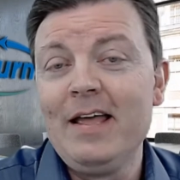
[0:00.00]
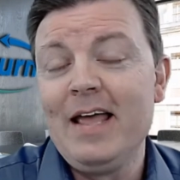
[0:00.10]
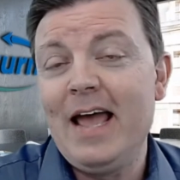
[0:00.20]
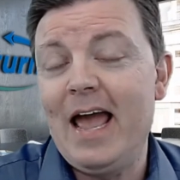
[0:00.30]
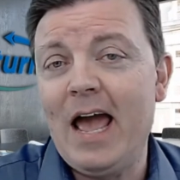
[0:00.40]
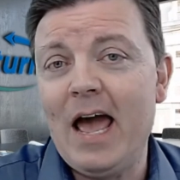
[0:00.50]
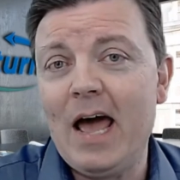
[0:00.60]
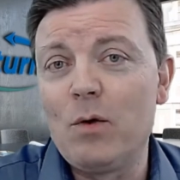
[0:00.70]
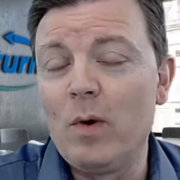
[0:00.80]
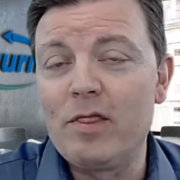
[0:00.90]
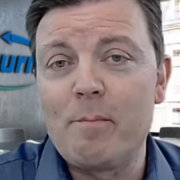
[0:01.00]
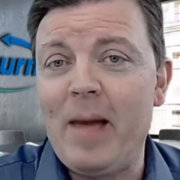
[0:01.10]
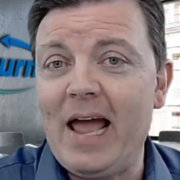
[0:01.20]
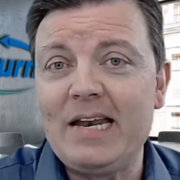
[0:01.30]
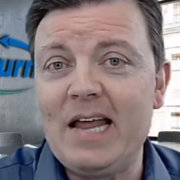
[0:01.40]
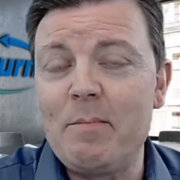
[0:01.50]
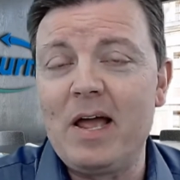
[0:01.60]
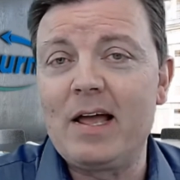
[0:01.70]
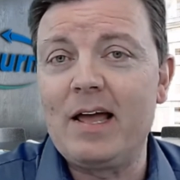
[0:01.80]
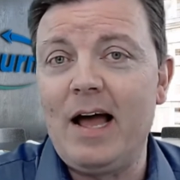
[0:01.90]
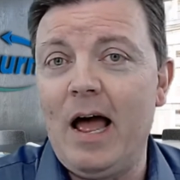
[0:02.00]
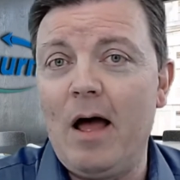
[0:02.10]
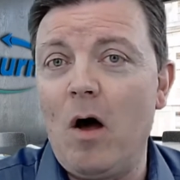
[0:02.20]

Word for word: And with the pandemic, uh,